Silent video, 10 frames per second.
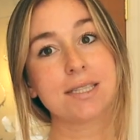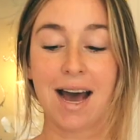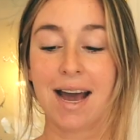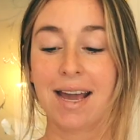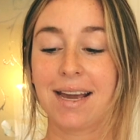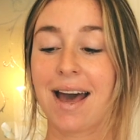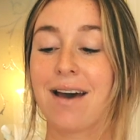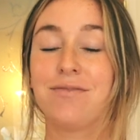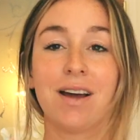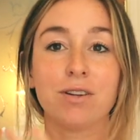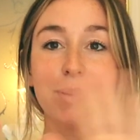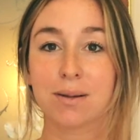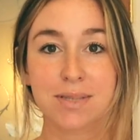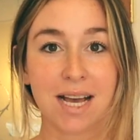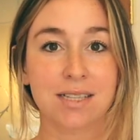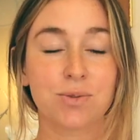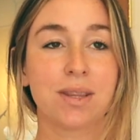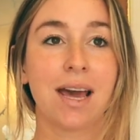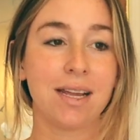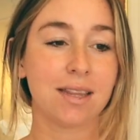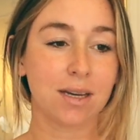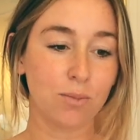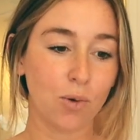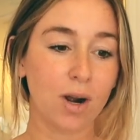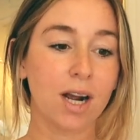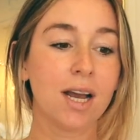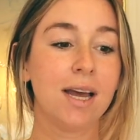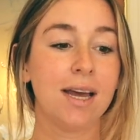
I have never been obsessed with anything more